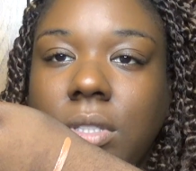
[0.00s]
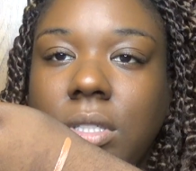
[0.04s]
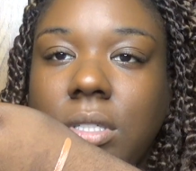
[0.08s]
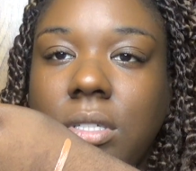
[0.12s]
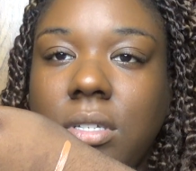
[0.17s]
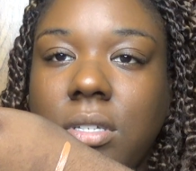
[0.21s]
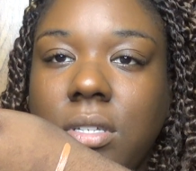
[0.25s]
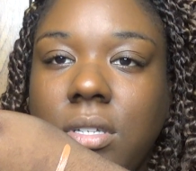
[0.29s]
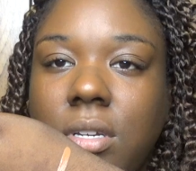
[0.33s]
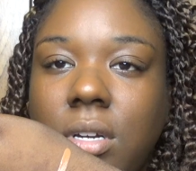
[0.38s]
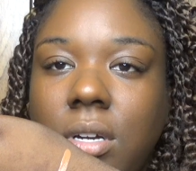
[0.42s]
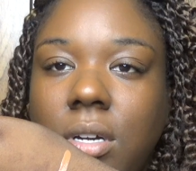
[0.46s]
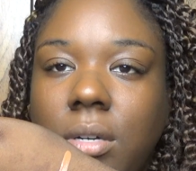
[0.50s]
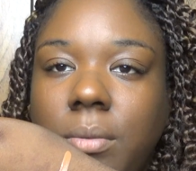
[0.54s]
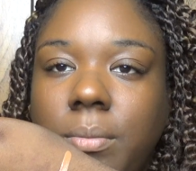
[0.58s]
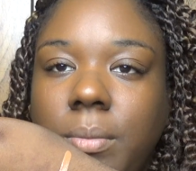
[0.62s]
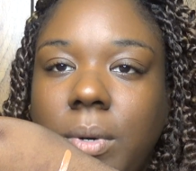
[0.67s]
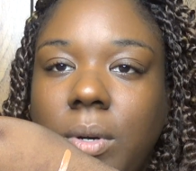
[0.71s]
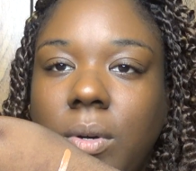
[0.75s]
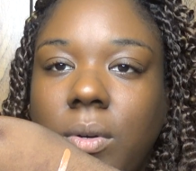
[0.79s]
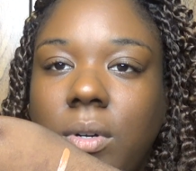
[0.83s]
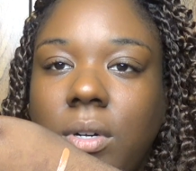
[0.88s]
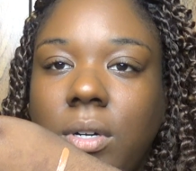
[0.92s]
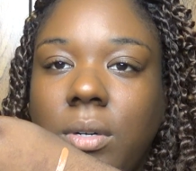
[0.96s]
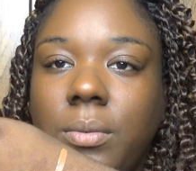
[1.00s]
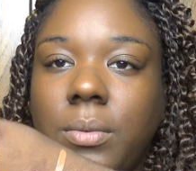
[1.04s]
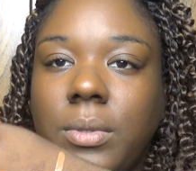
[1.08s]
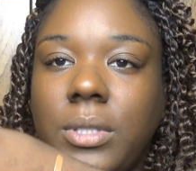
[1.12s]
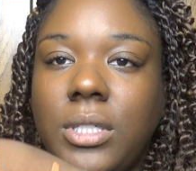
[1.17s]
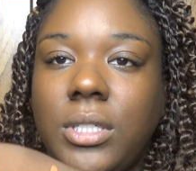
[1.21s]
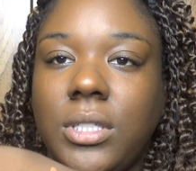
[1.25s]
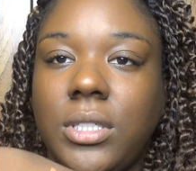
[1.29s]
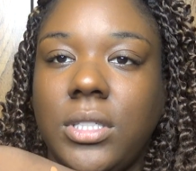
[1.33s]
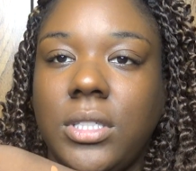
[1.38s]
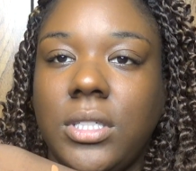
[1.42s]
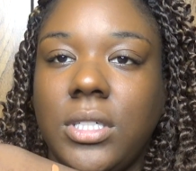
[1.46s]
This is dark mocha,
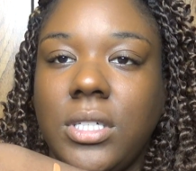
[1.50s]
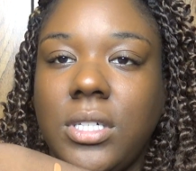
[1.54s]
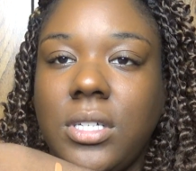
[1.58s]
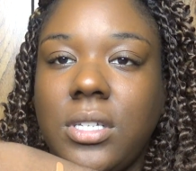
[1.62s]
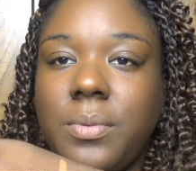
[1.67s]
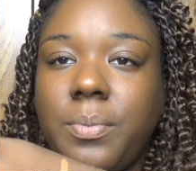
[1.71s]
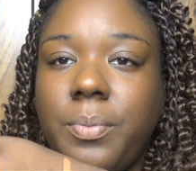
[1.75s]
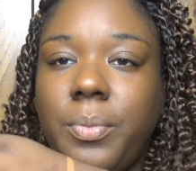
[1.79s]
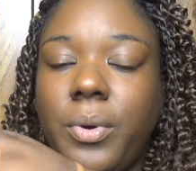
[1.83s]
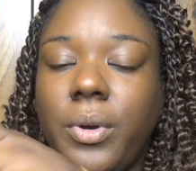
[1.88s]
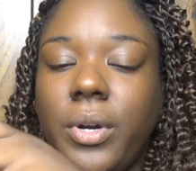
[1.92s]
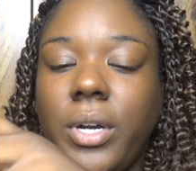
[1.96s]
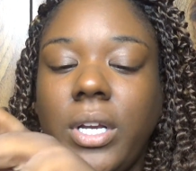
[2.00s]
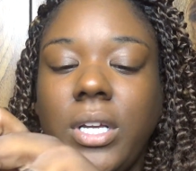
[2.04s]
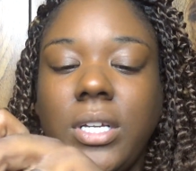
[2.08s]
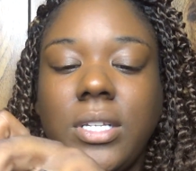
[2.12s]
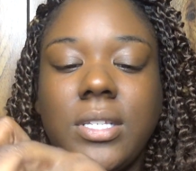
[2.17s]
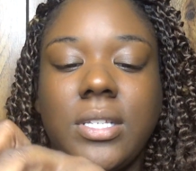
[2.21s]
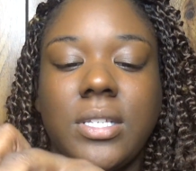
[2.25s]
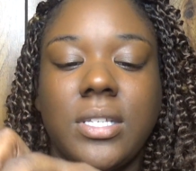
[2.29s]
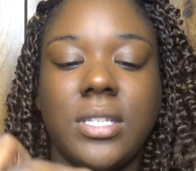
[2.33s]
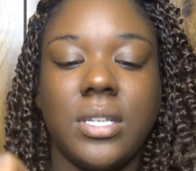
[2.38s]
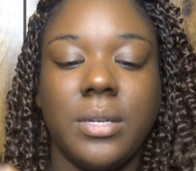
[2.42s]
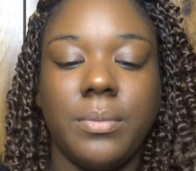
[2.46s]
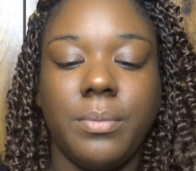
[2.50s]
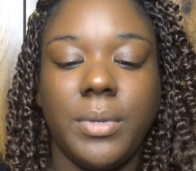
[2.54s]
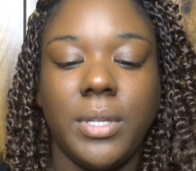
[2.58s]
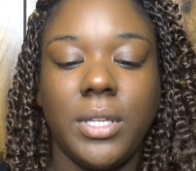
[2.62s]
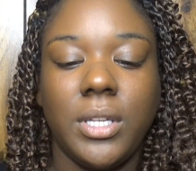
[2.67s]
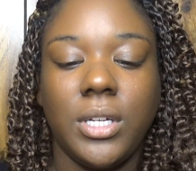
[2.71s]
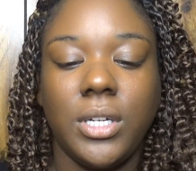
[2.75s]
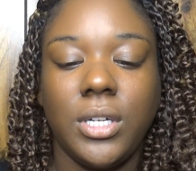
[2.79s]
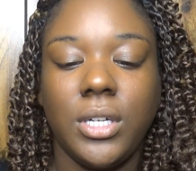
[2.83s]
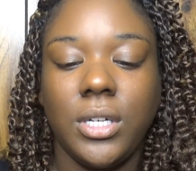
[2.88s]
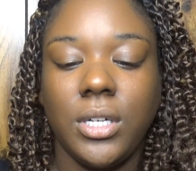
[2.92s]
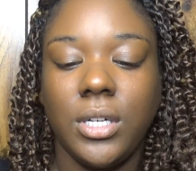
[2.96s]
which looks pretty
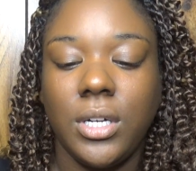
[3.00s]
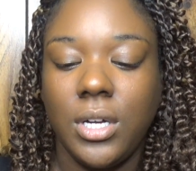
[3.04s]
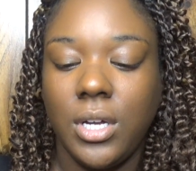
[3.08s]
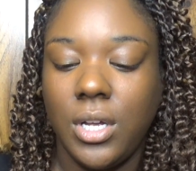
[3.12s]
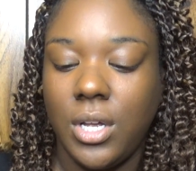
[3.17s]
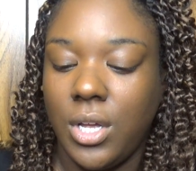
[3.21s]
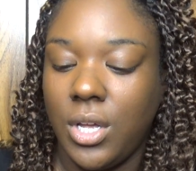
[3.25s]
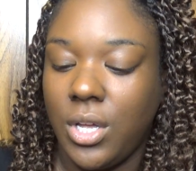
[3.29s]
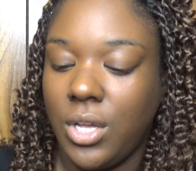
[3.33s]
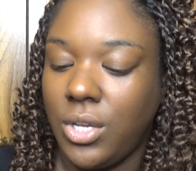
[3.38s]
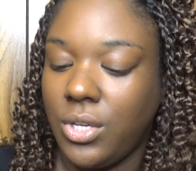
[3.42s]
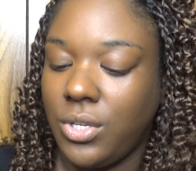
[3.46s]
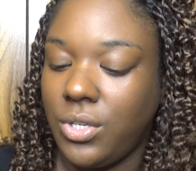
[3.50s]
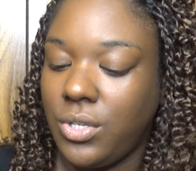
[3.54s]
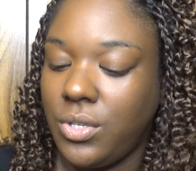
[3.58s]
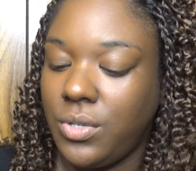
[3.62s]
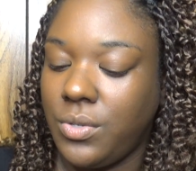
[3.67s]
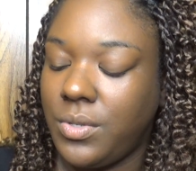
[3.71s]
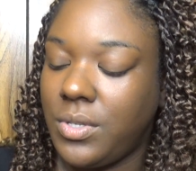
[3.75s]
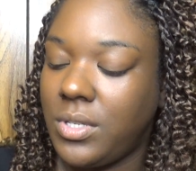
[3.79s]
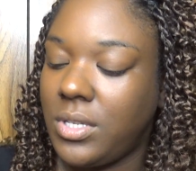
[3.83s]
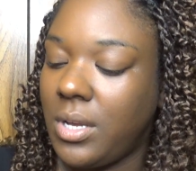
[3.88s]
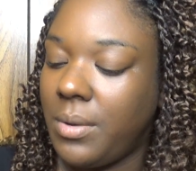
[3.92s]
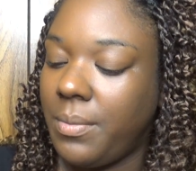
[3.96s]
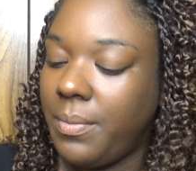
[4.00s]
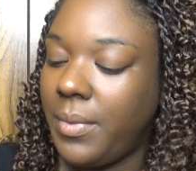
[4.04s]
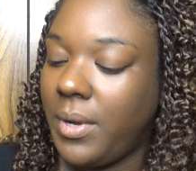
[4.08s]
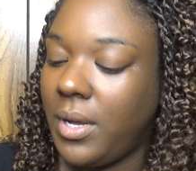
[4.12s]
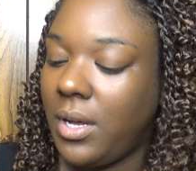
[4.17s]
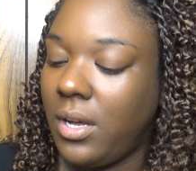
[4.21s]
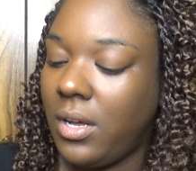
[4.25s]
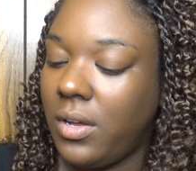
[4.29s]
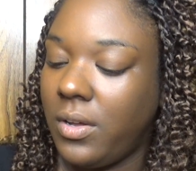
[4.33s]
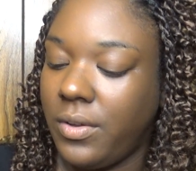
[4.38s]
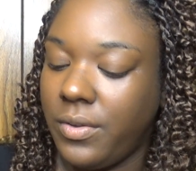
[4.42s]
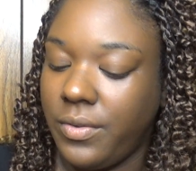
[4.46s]
similar to some
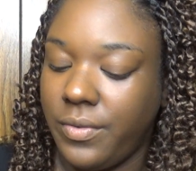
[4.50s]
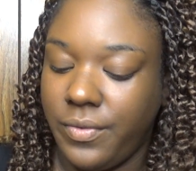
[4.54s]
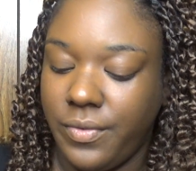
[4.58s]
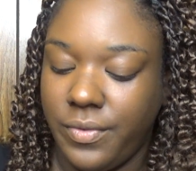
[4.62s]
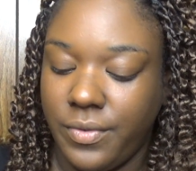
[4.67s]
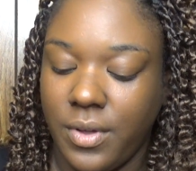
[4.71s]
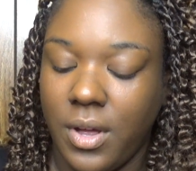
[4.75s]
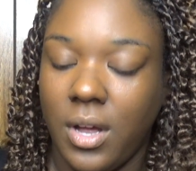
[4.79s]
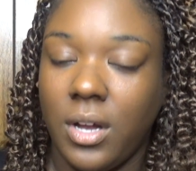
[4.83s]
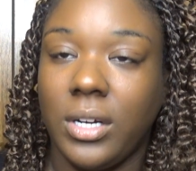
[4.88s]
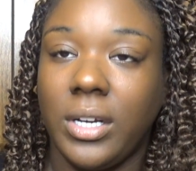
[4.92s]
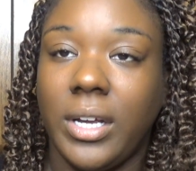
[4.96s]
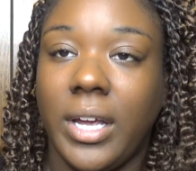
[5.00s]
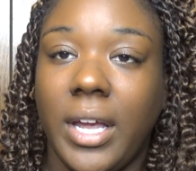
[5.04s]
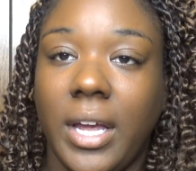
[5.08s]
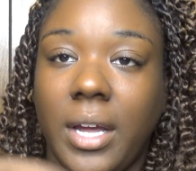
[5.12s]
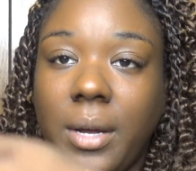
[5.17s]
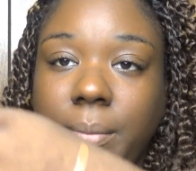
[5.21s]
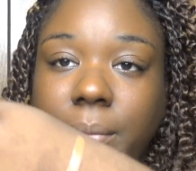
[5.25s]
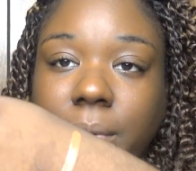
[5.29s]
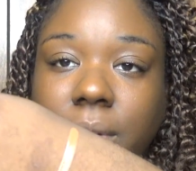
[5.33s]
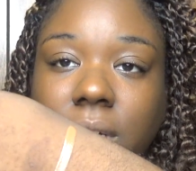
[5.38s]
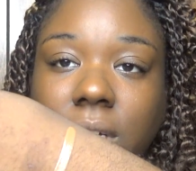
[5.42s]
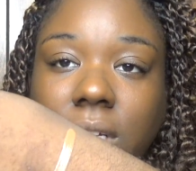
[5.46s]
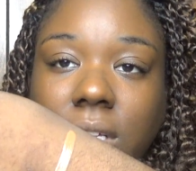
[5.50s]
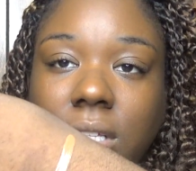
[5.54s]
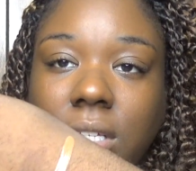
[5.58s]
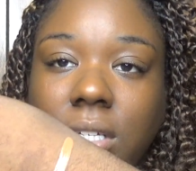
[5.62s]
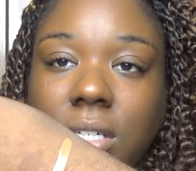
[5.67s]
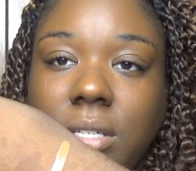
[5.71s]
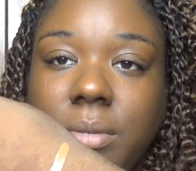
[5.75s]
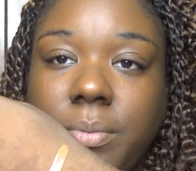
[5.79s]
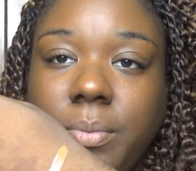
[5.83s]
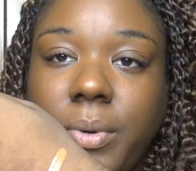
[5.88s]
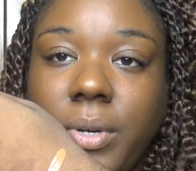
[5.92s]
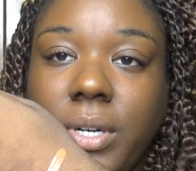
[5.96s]
of, on camera, it
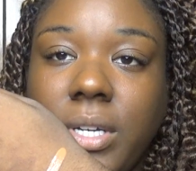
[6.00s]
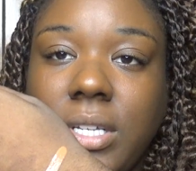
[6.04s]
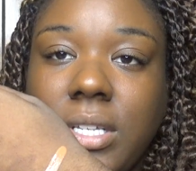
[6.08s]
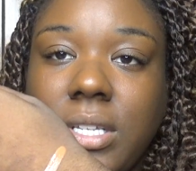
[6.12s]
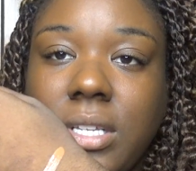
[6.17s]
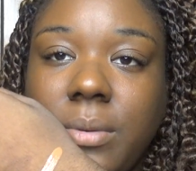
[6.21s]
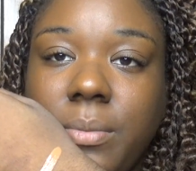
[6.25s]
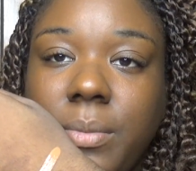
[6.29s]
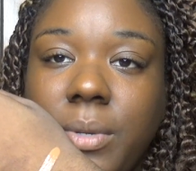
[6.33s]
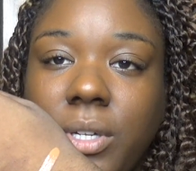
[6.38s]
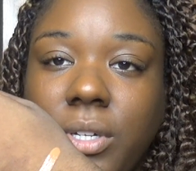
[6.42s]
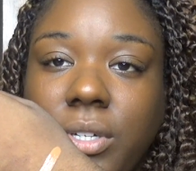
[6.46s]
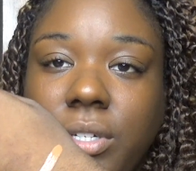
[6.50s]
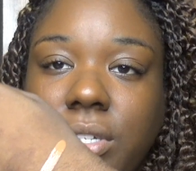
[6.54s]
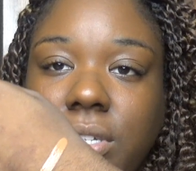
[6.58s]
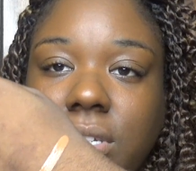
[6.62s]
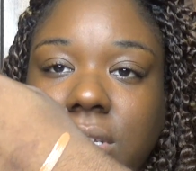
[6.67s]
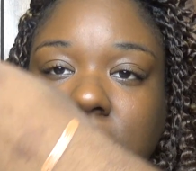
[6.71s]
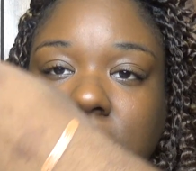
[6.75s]
looks pretty similar to